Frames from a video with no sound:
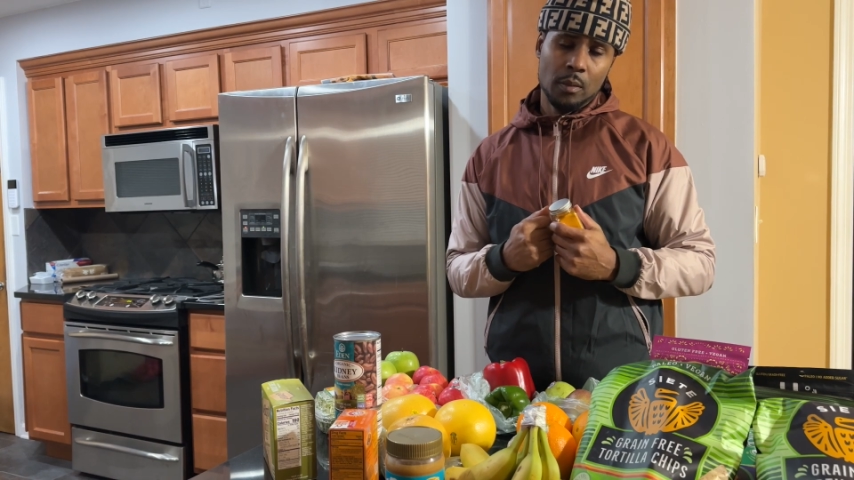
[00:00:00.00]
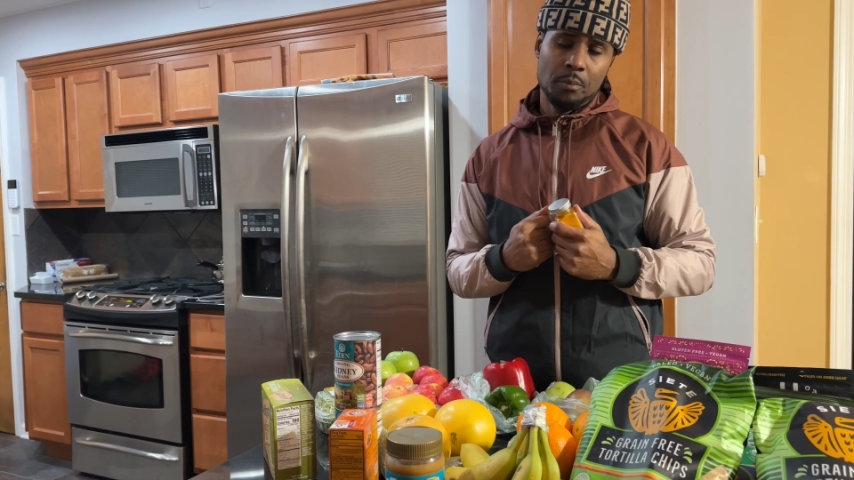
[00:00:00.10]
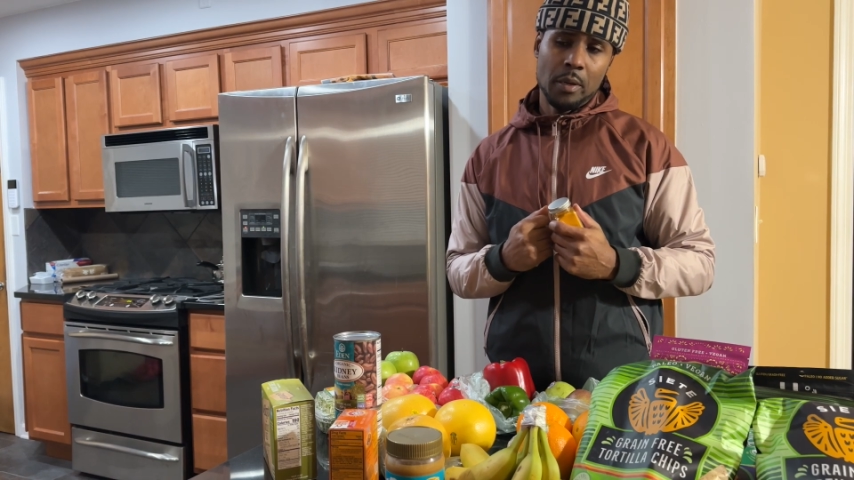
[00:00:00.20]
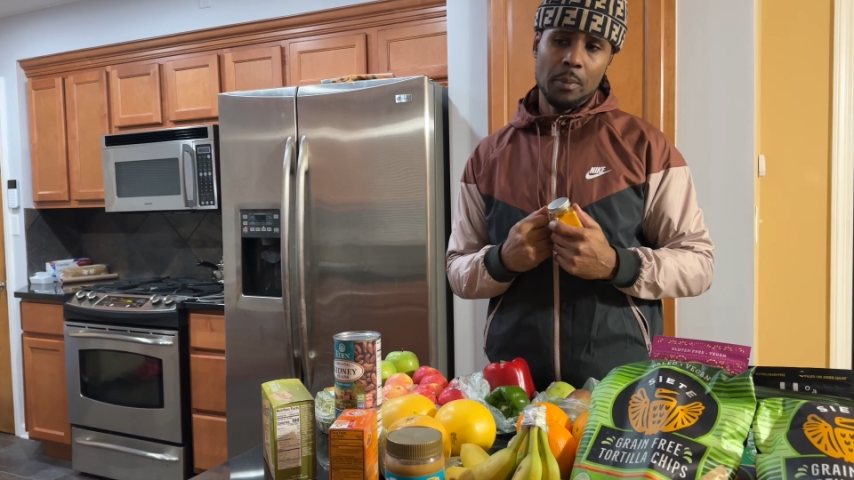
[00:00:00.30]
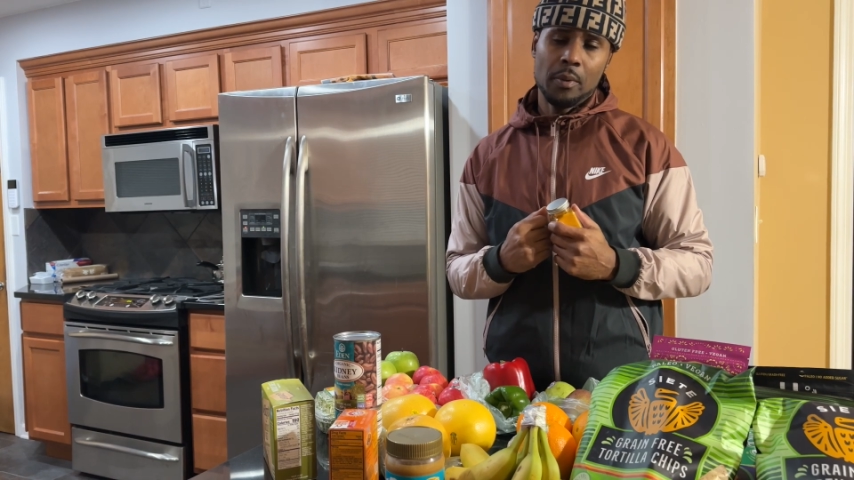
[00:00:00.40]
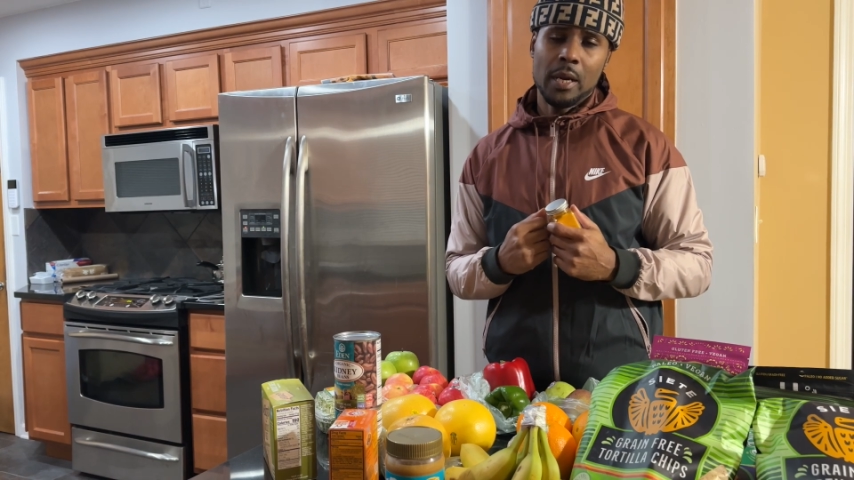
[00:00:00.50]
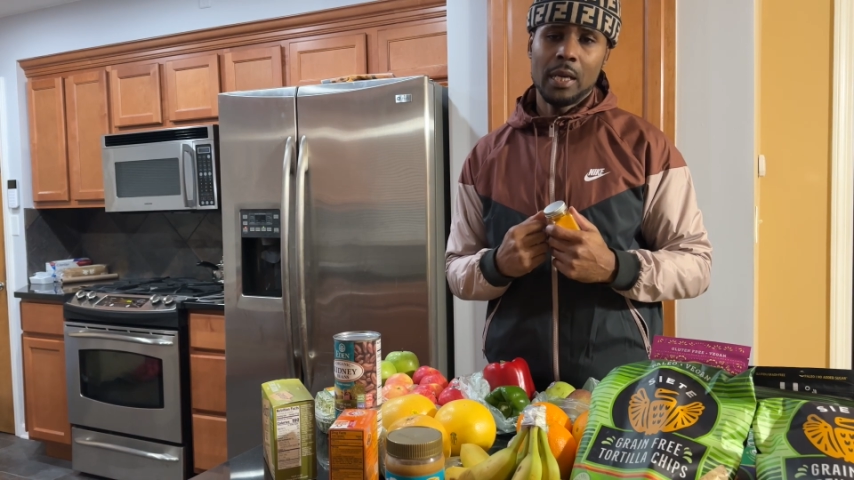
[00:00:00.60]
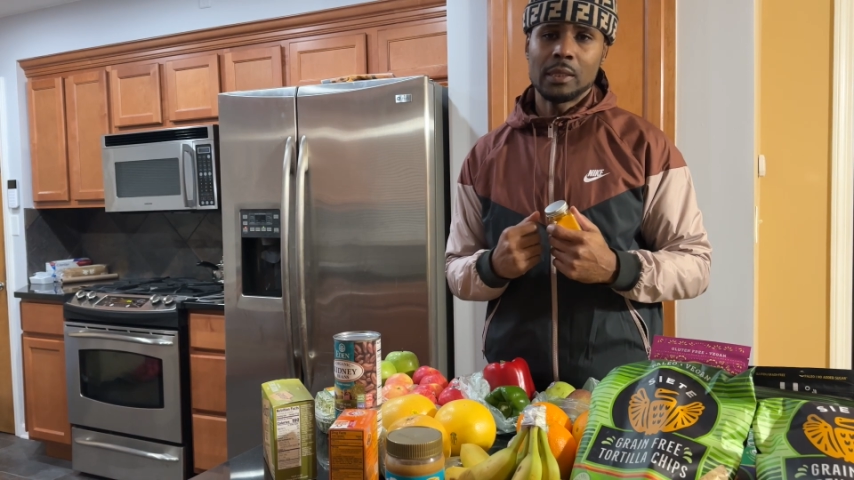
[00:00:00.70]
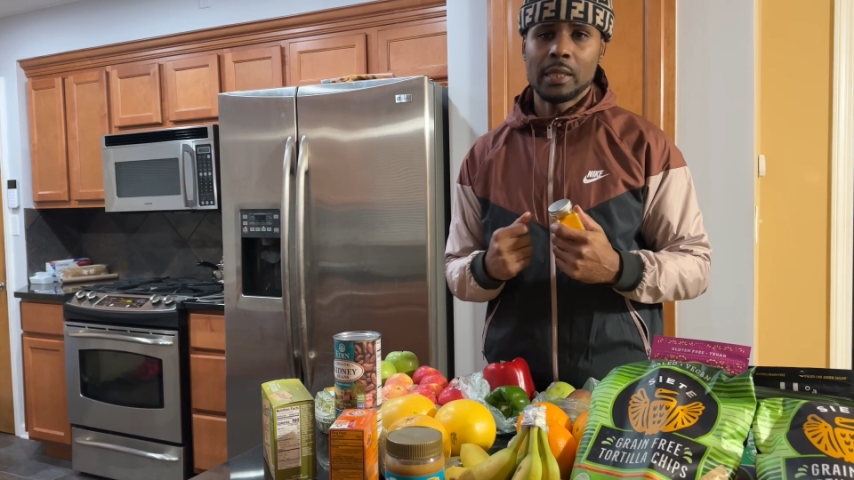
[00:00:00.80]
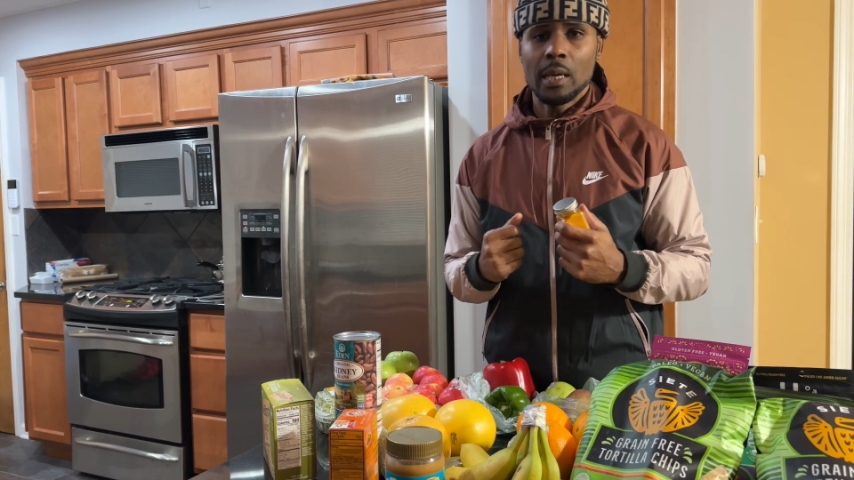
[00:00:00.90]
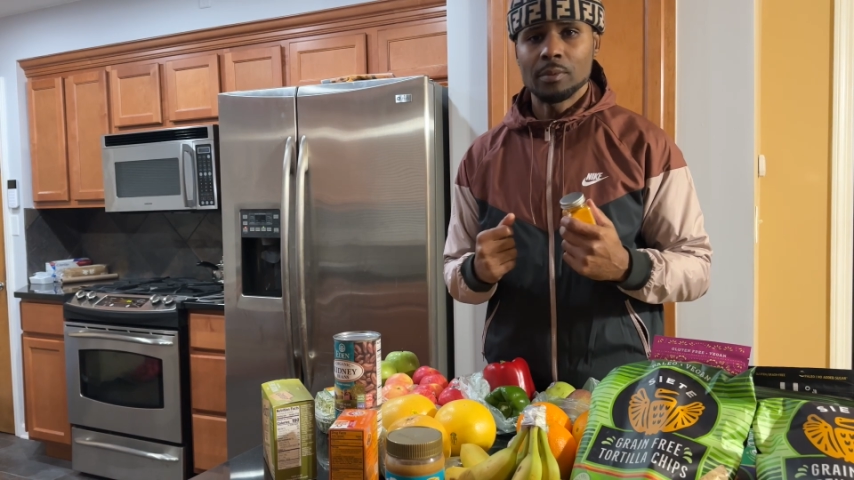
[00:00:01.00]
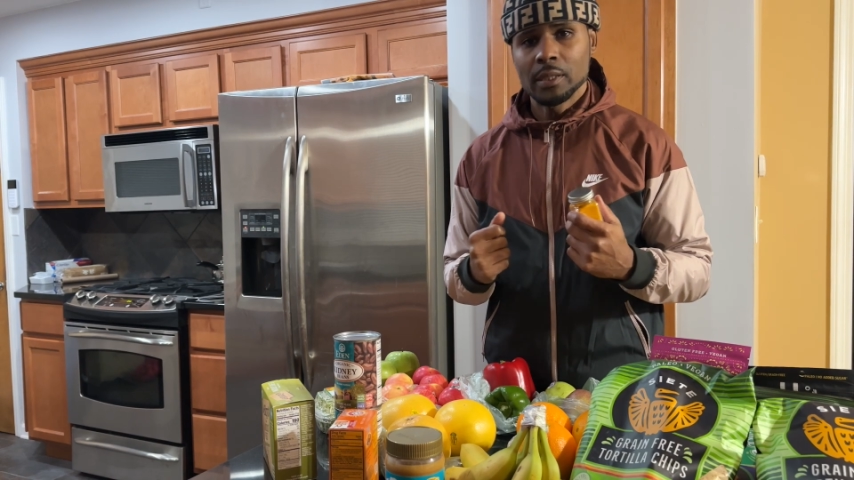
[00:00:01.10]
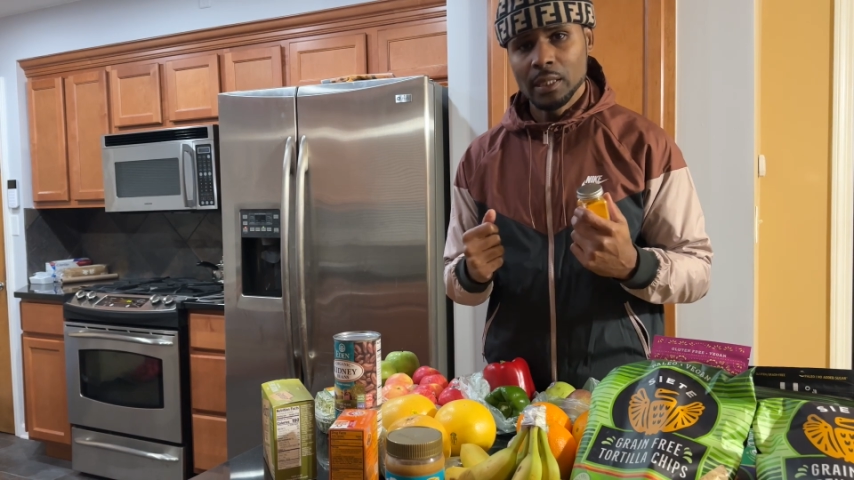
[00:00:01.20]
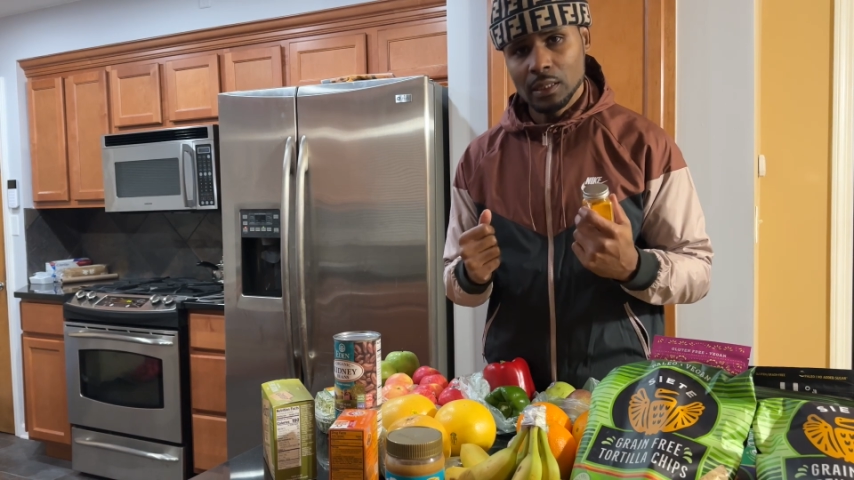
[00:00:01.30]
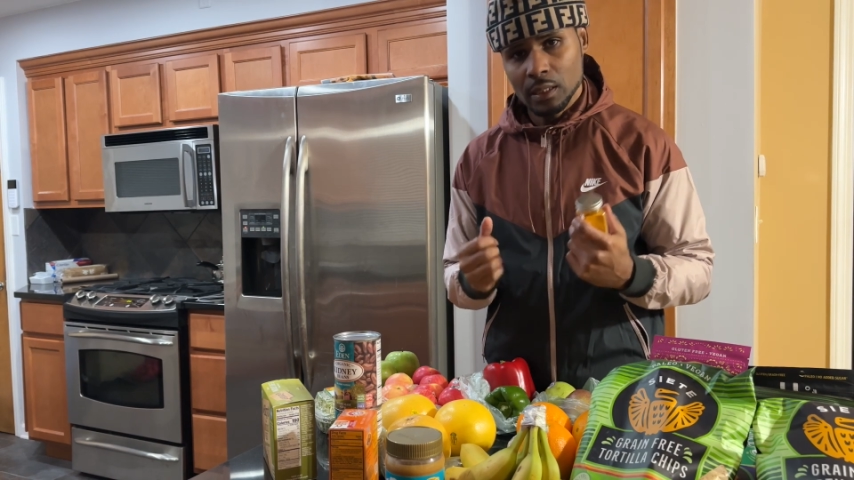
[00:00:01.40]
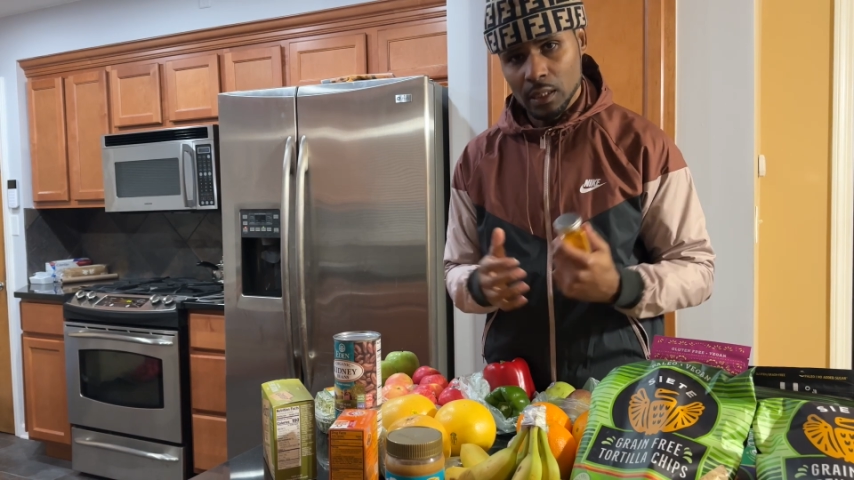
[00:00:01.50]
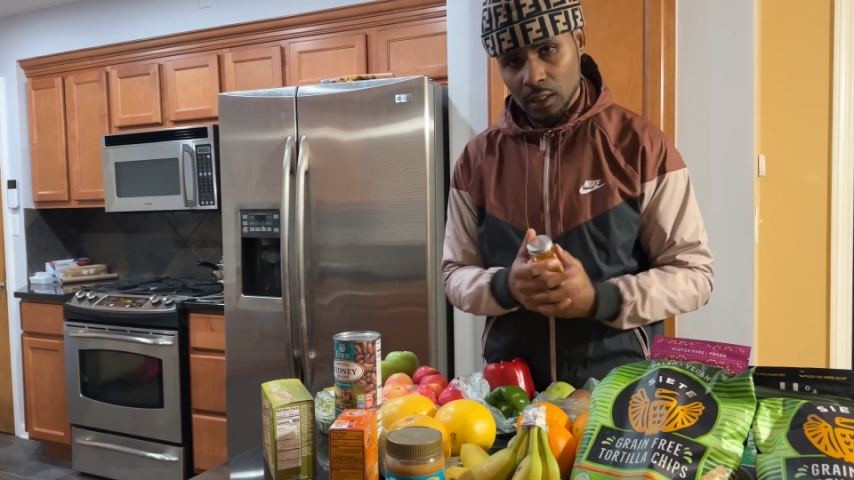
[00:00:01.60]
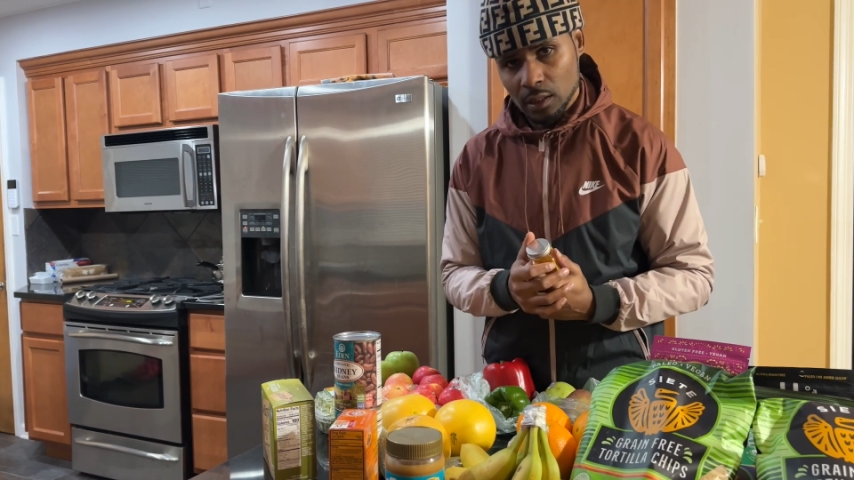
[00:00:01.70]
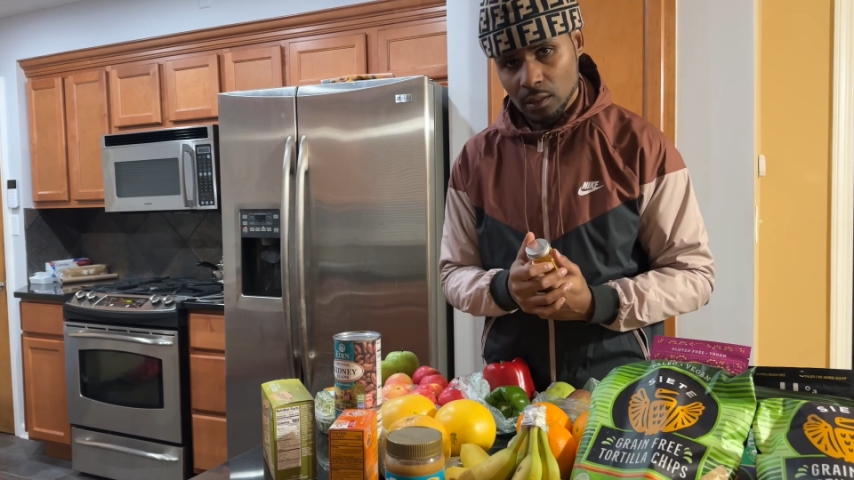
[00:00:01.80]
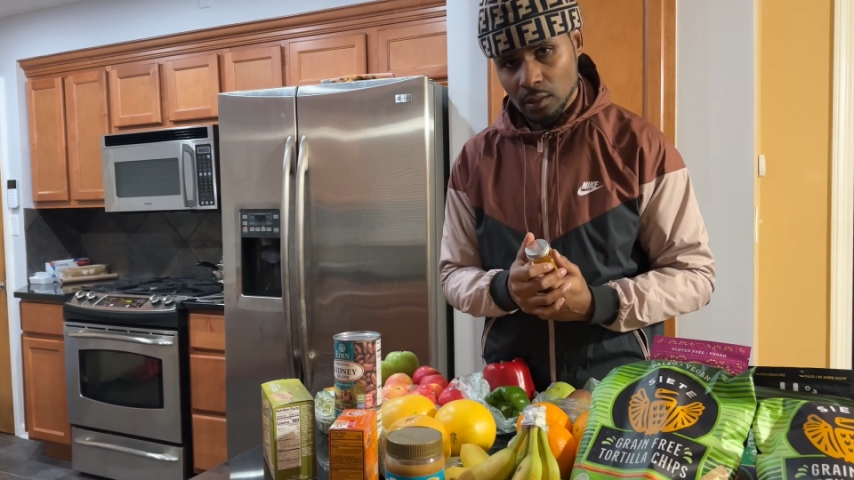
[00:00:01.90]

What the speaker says: Pepper has capsaicin in it,